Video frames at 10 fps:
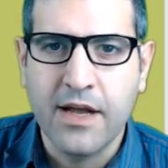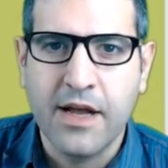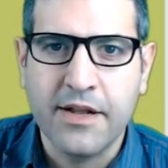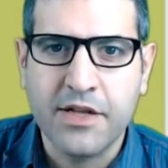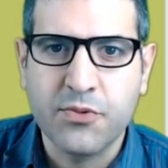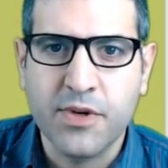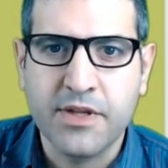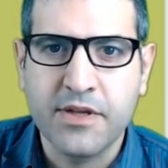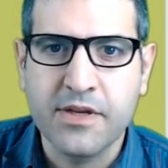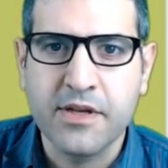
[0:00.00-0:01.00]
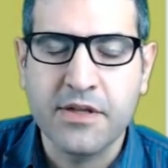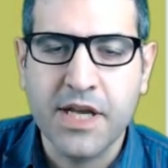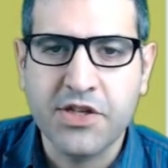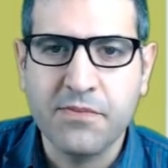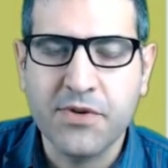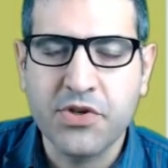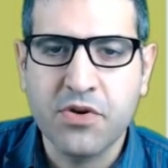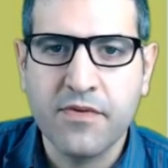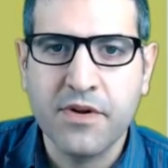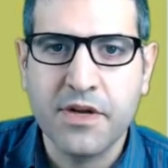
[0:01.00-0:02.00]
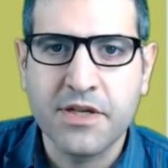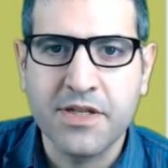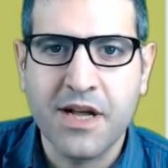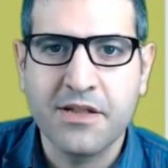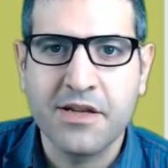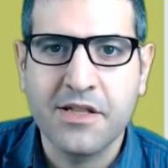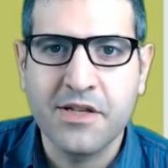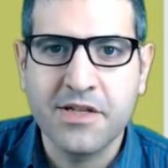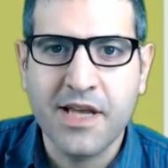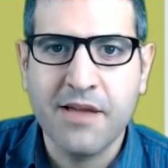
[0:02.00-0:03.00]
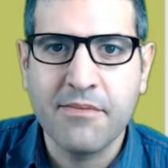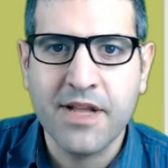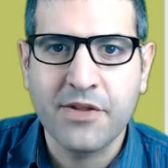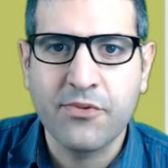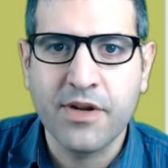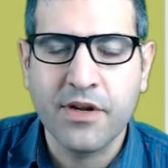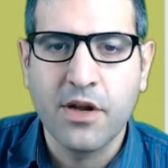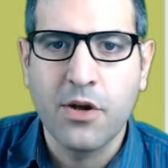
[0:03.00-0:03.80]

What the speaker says: and that's when the DHCP server is not in the same network